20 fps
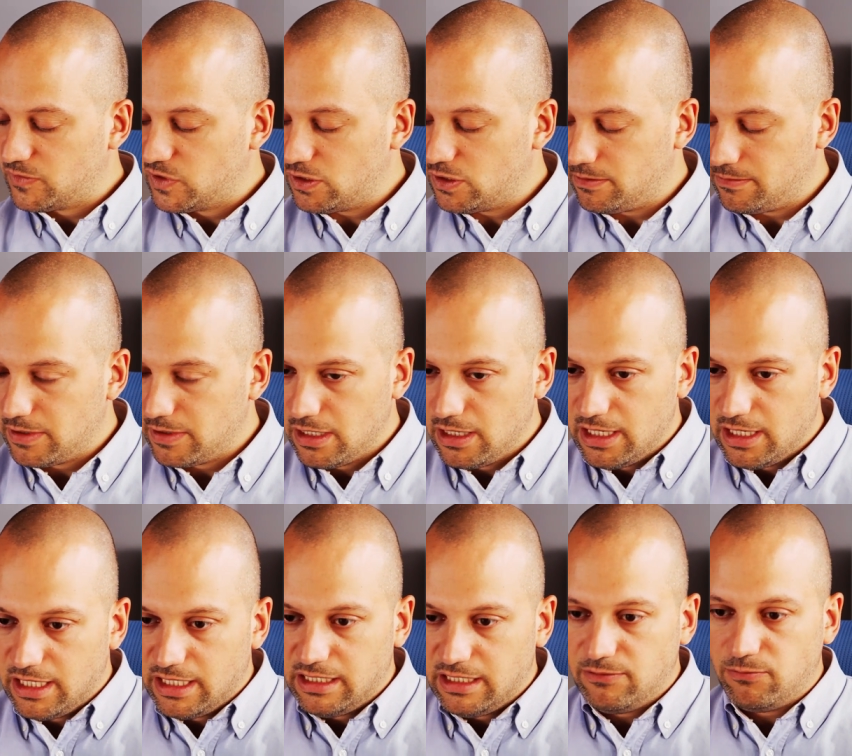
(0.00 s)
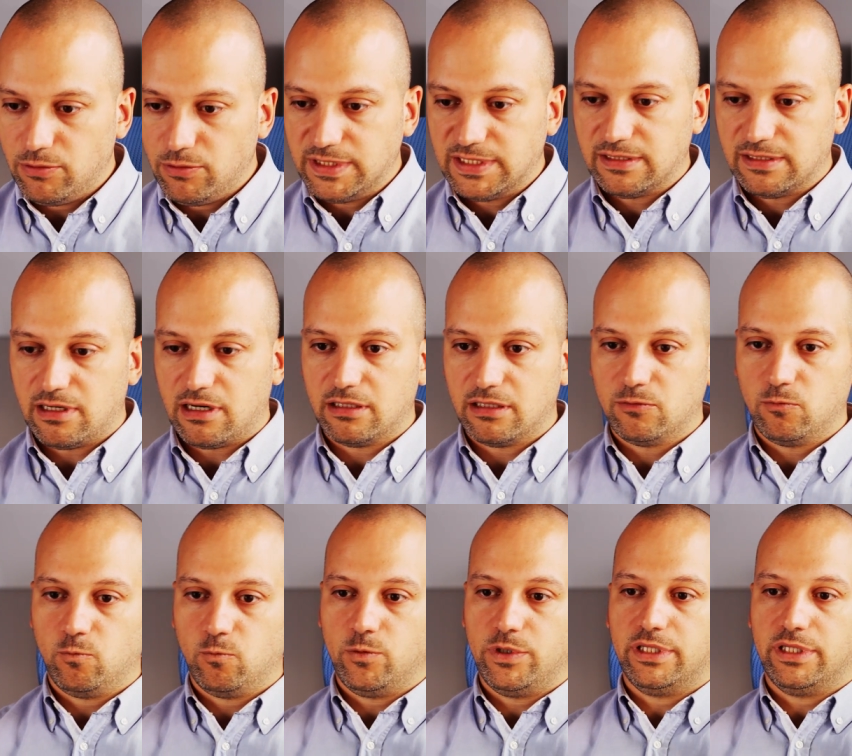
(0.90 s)
So if we
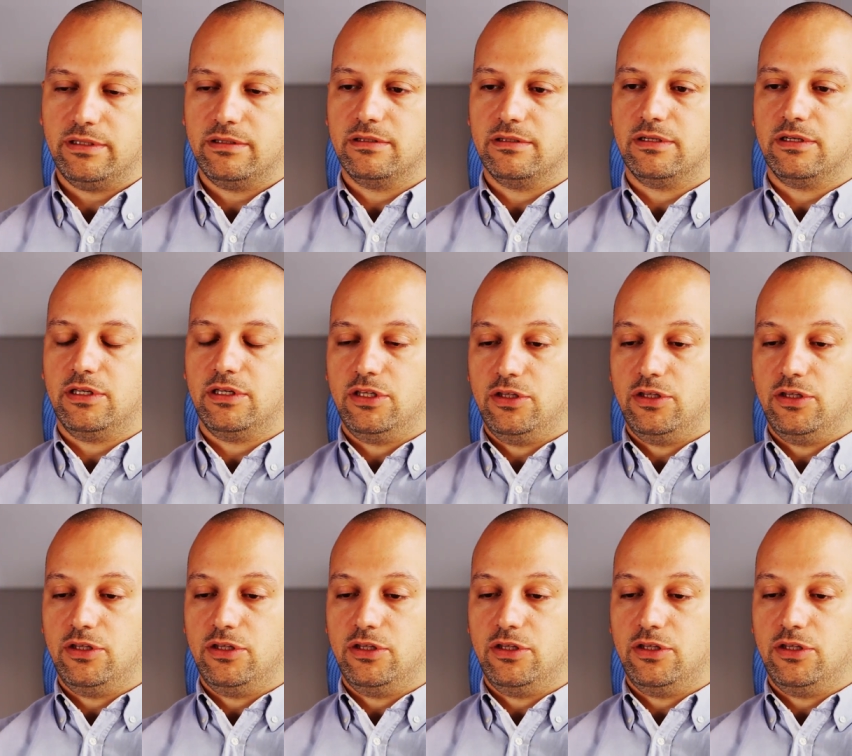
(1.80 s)
start with uh,